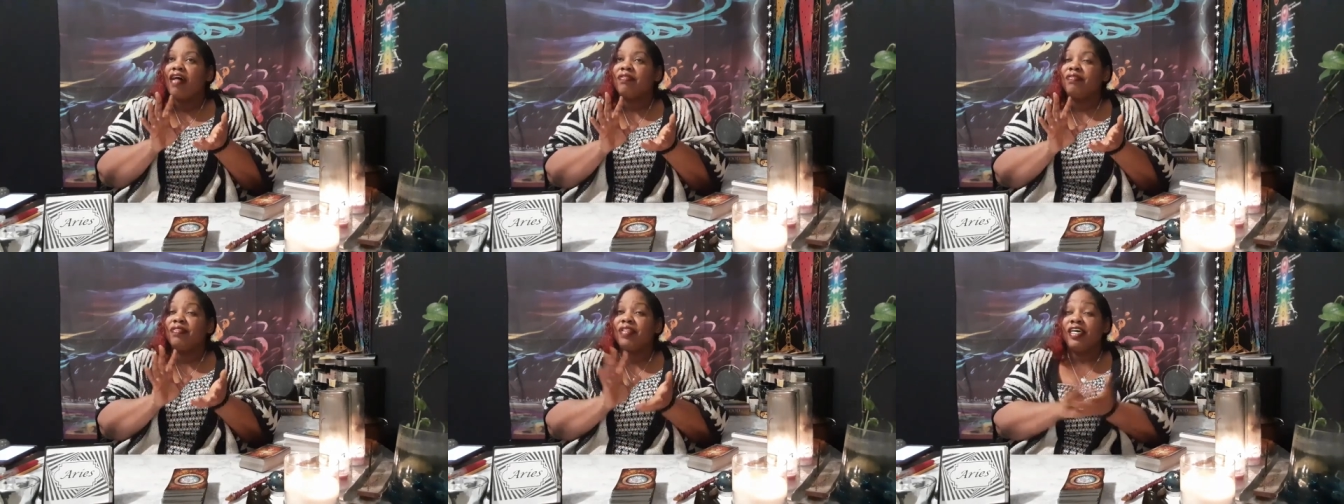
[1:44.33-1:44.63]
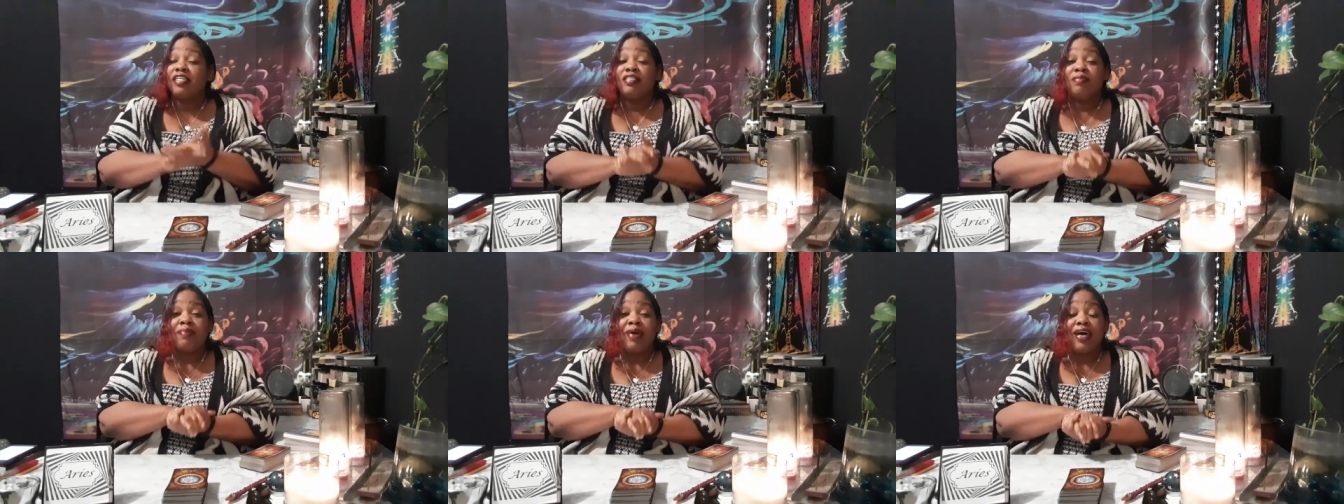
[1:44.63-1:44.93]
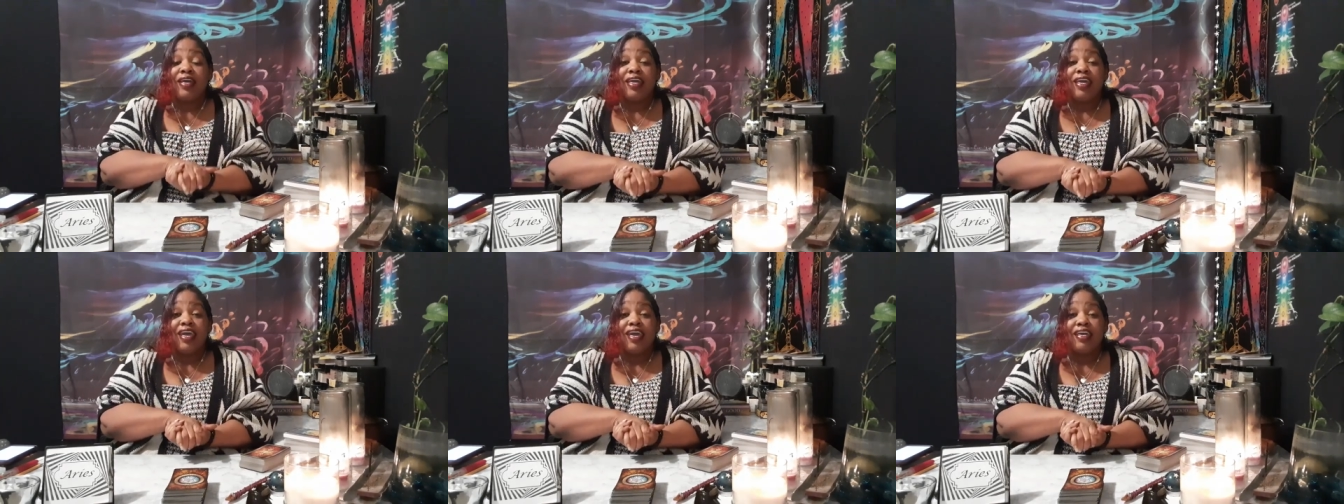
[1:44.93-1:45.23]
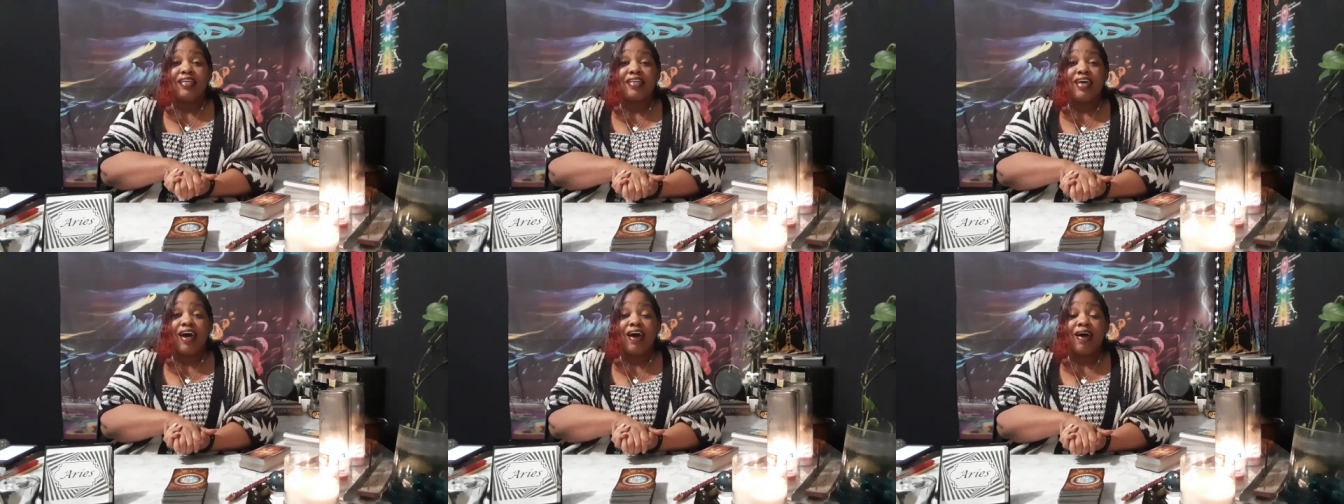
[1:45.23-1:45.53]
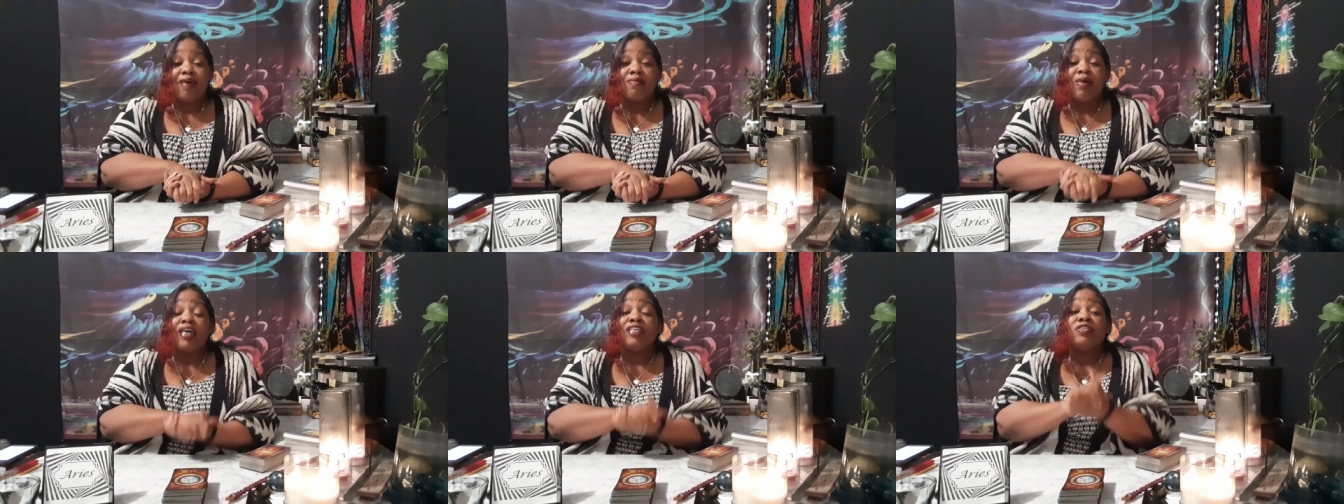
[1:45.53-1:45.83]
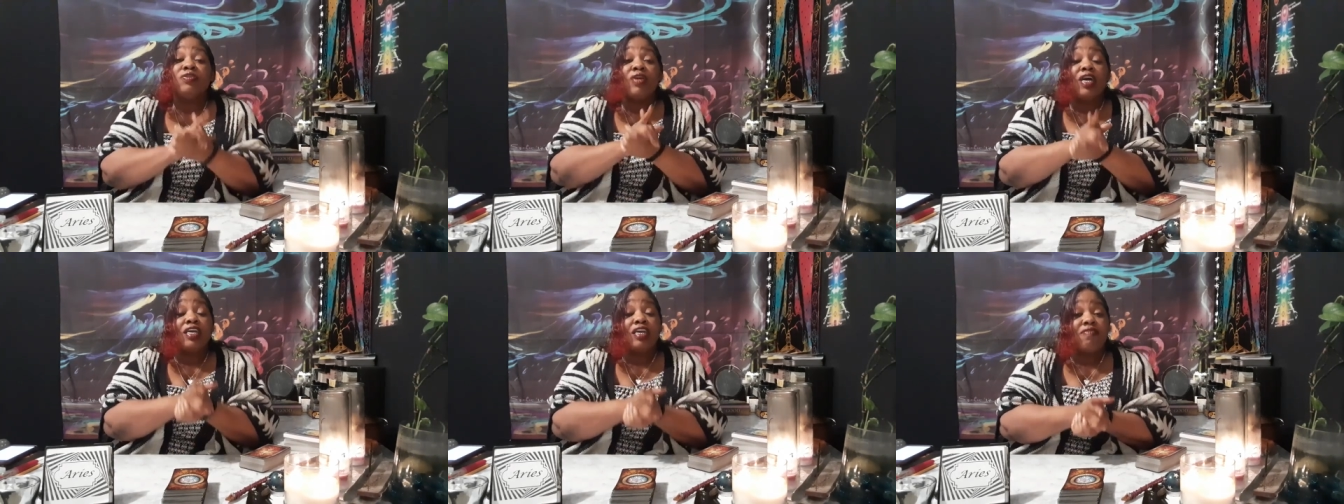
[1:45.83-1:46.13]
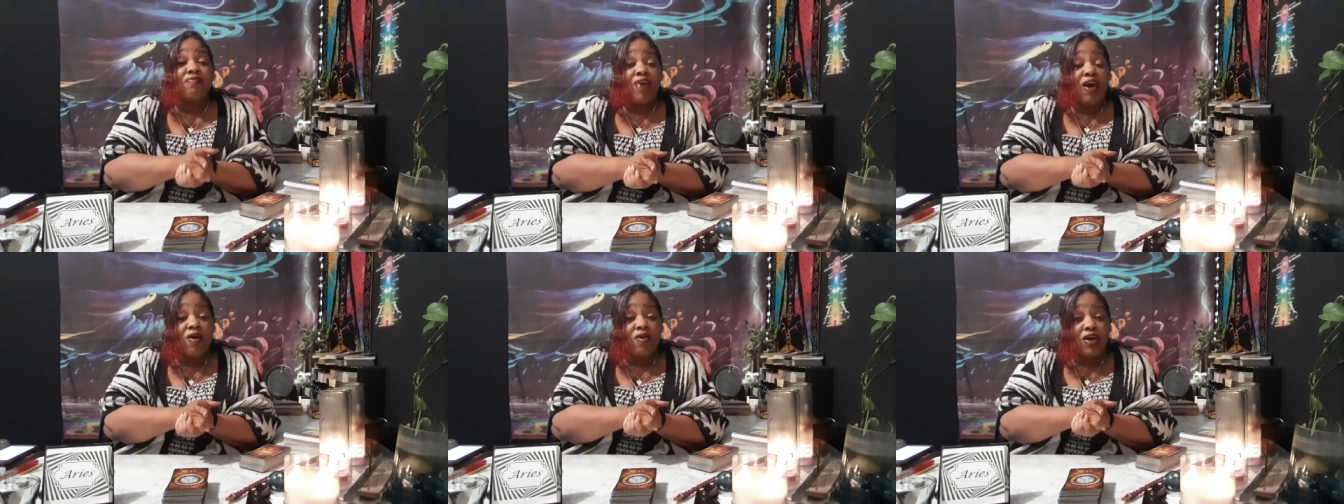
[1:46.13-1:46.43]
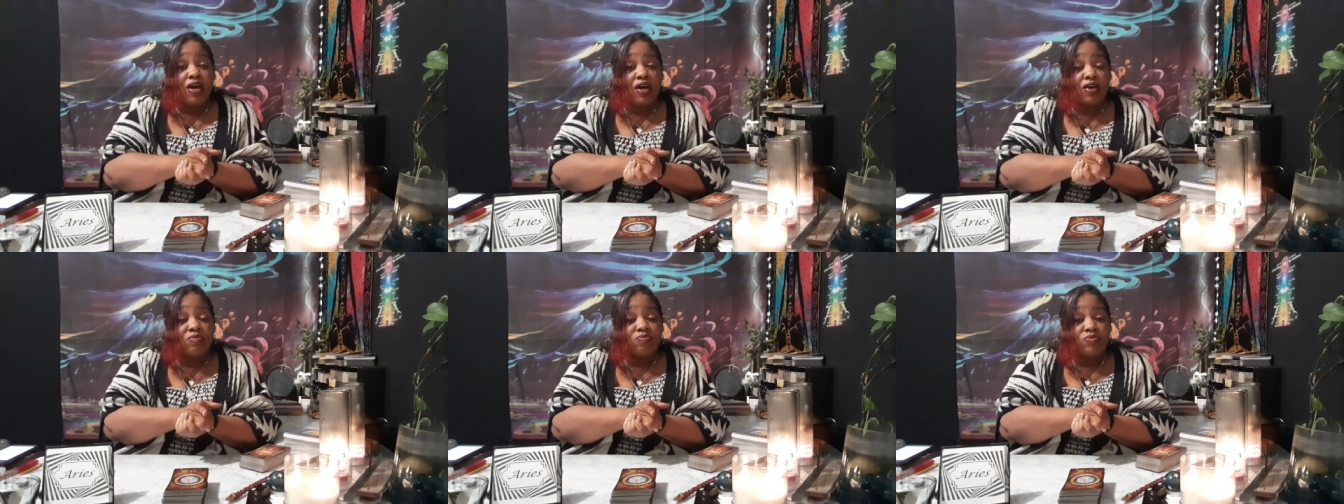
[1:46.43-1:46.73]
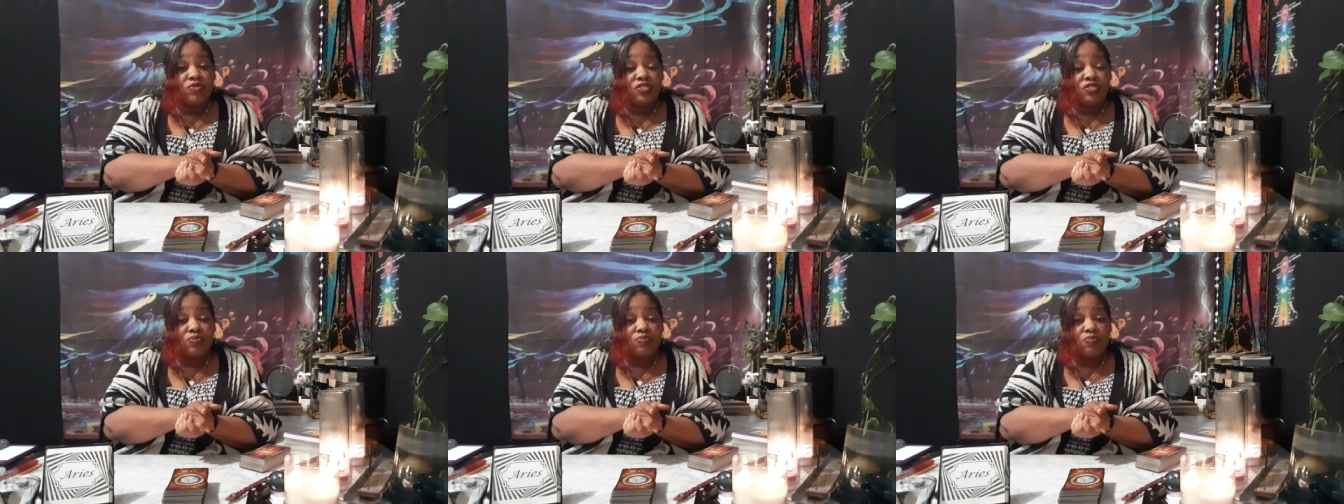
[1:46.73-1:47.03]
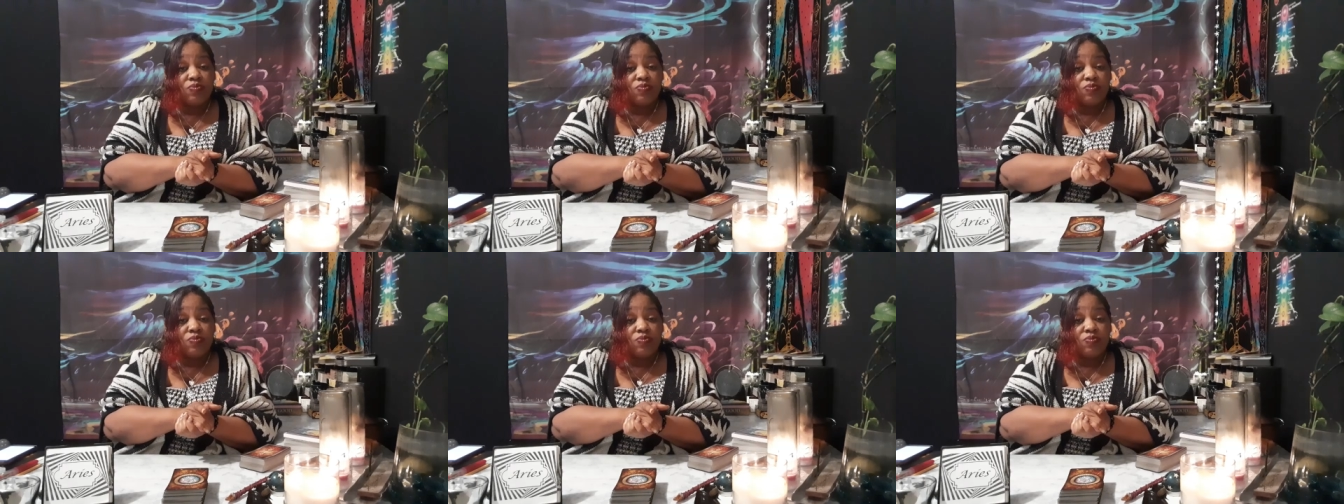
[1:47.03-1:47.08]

That's about it. Uh, I do not give outcomes